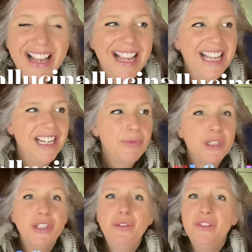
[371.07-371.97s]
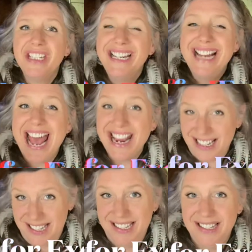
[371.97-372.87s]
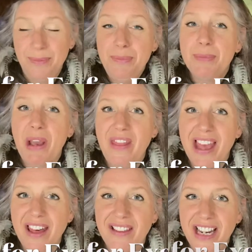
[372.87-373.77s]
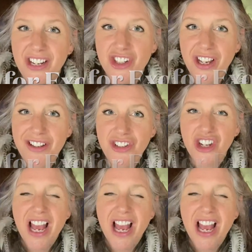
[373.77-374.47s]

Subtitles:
It was used in exorcisms by the Catholic Church.